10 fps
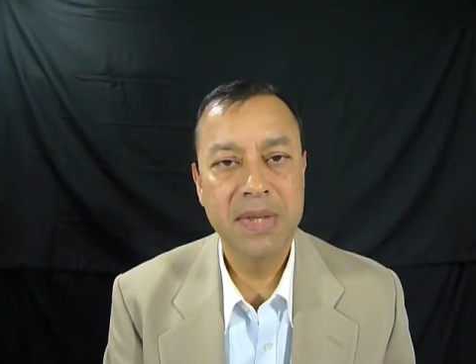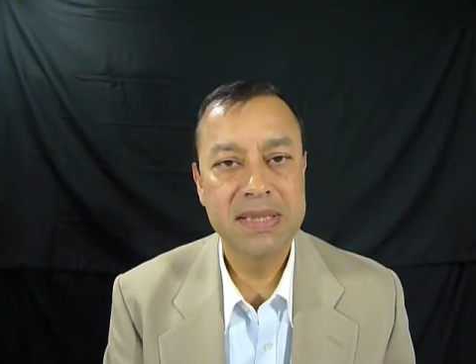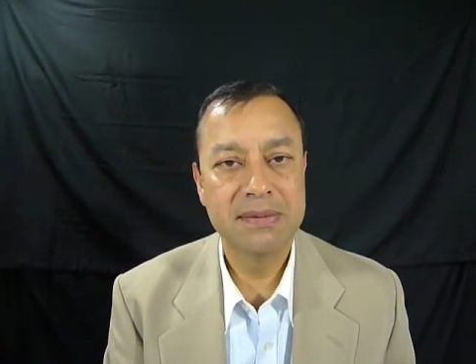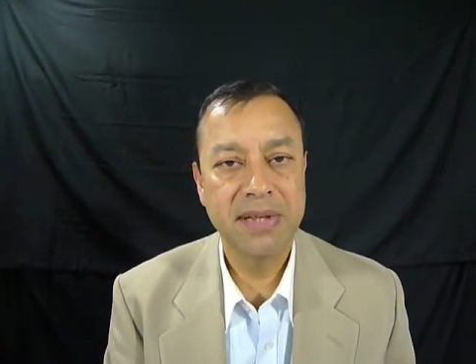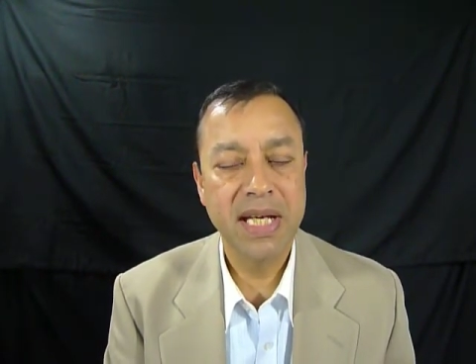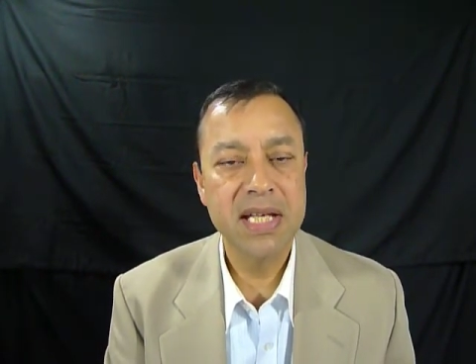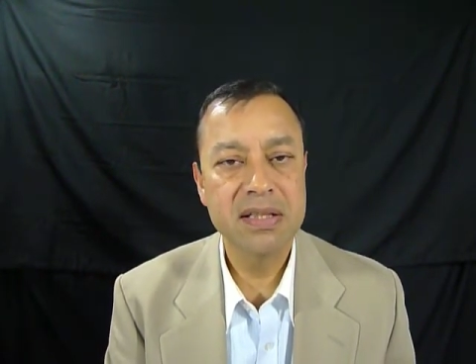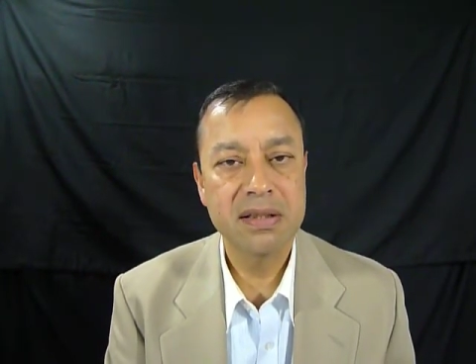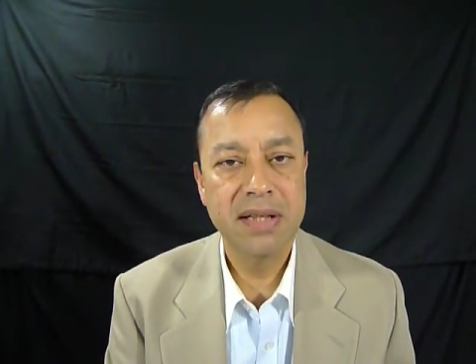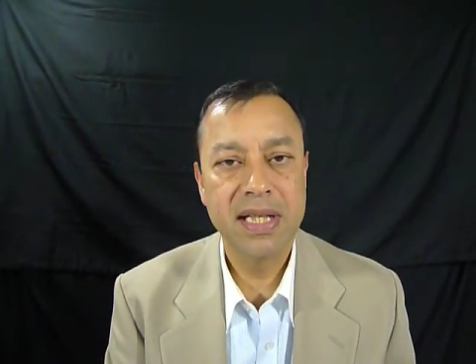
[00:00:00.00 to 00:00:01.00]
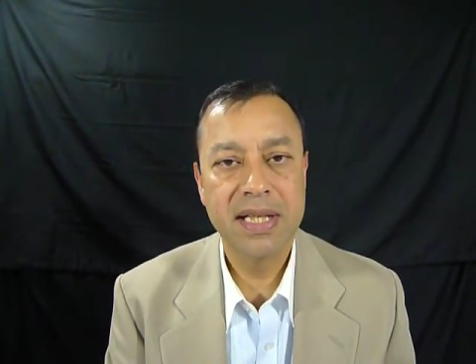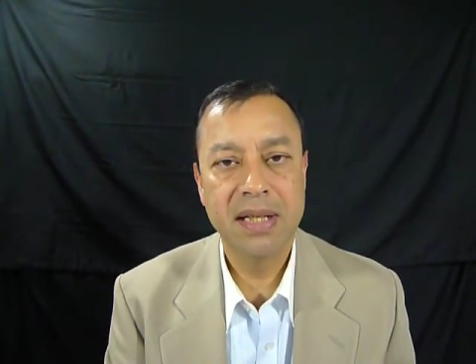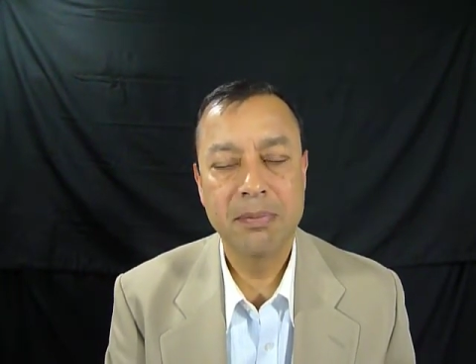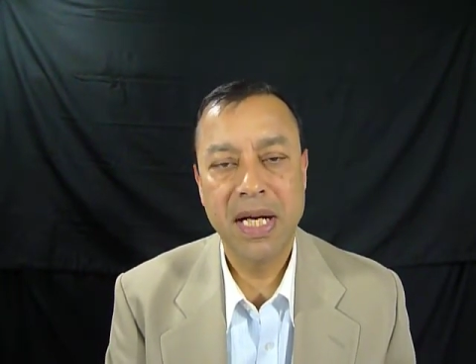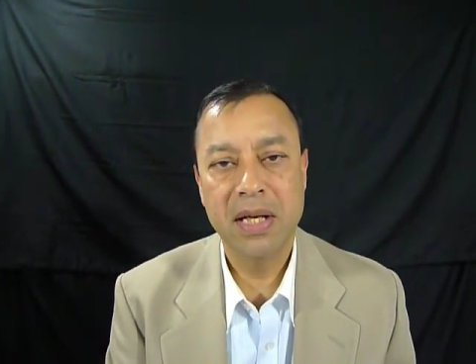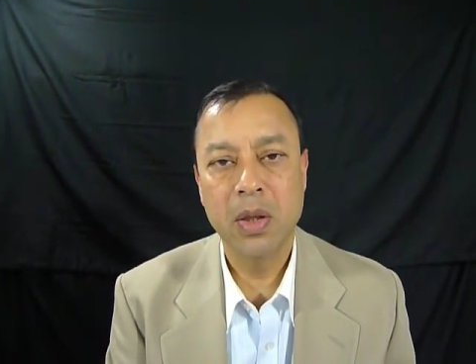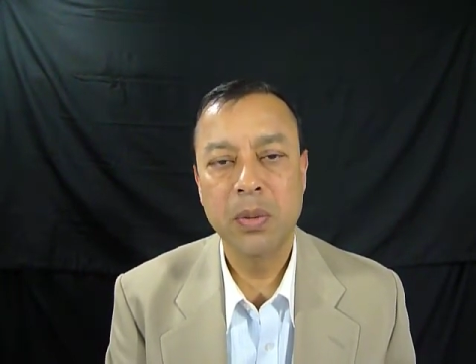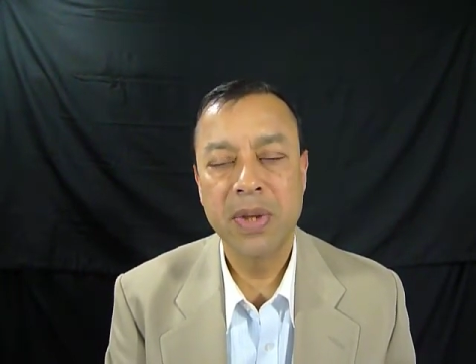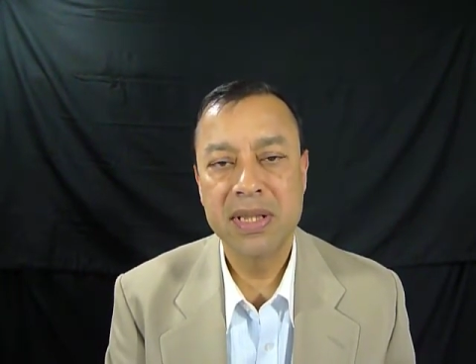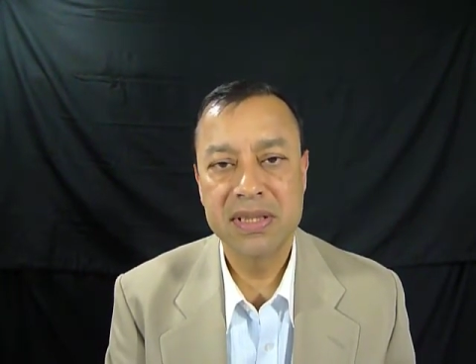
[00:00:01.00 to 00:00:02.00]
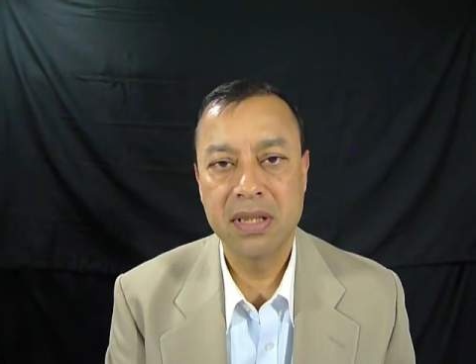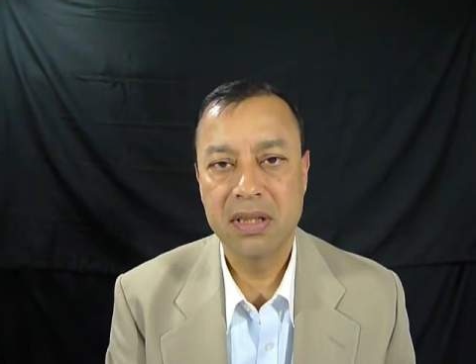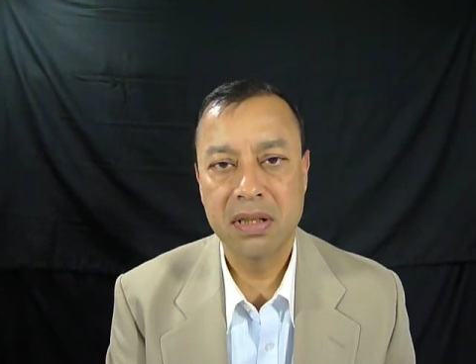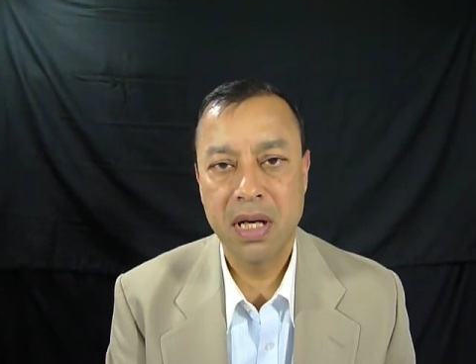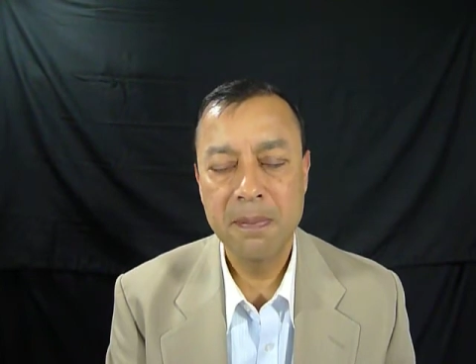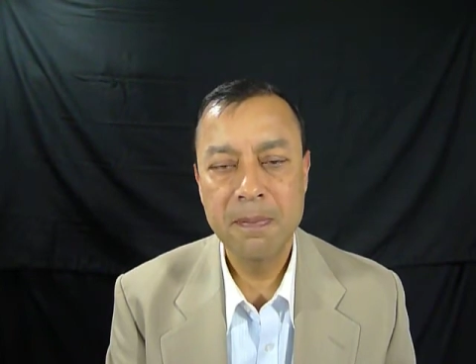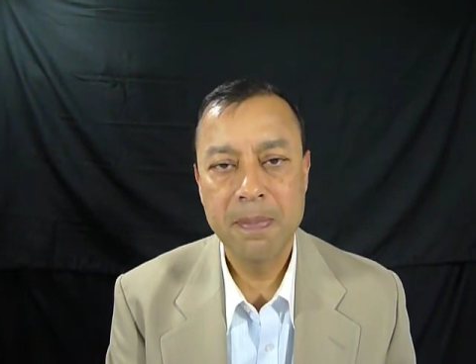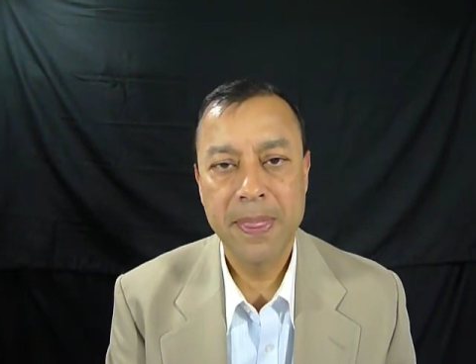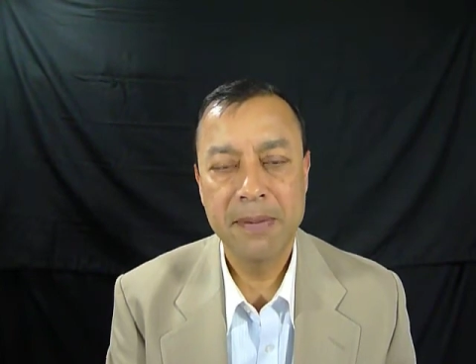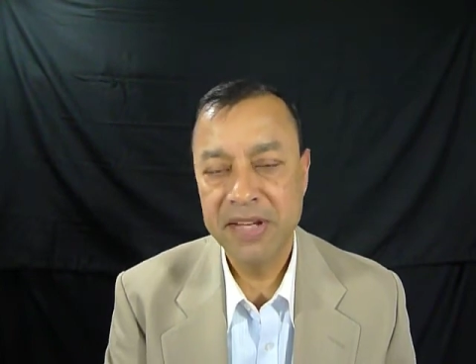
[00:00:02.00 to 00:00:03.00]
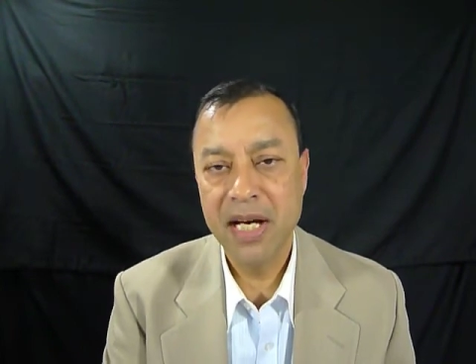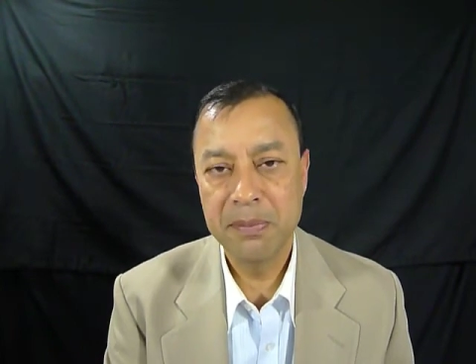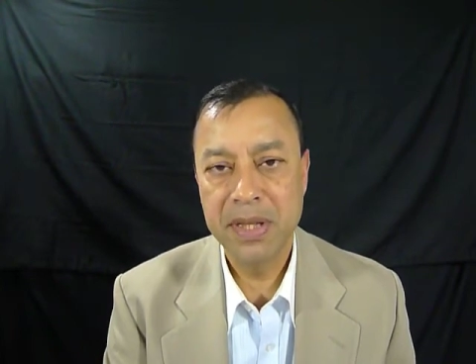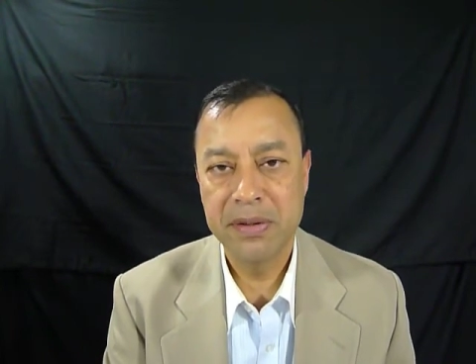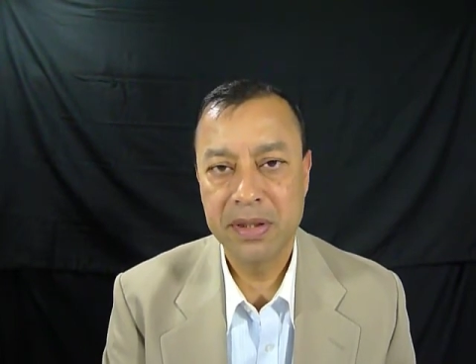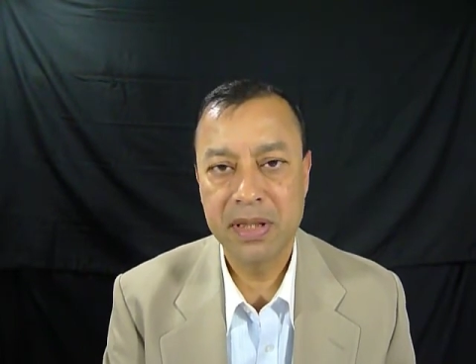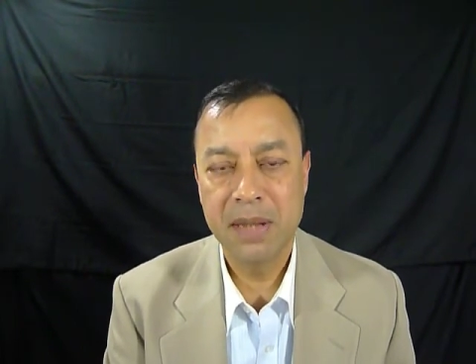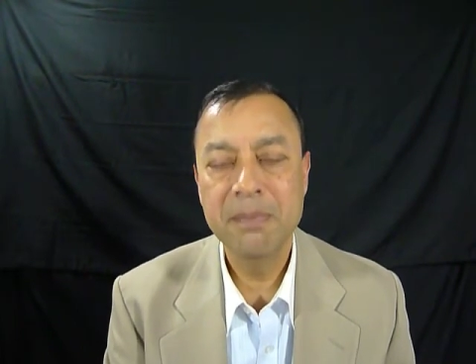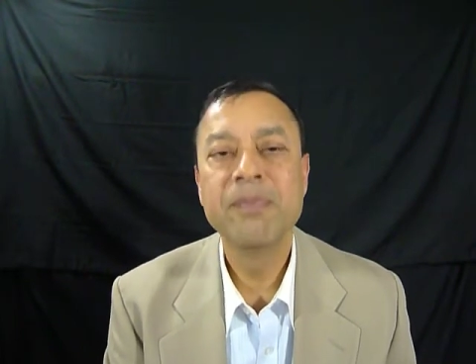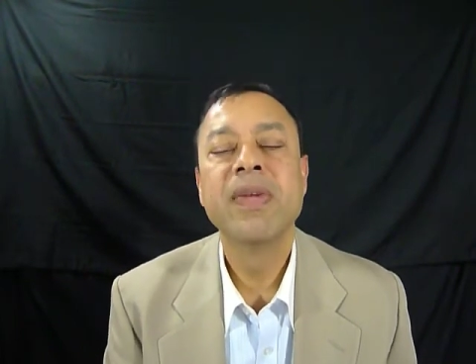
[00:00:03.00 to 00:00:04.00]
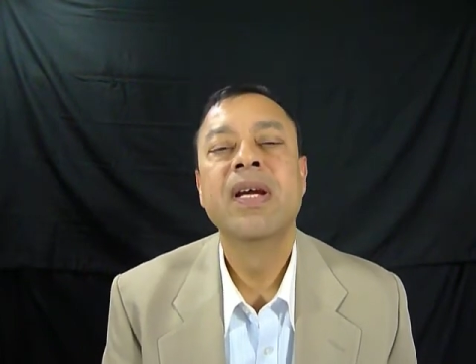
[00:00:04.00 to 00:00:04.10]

that's vacationrentalbyowners.com, vrbo.com,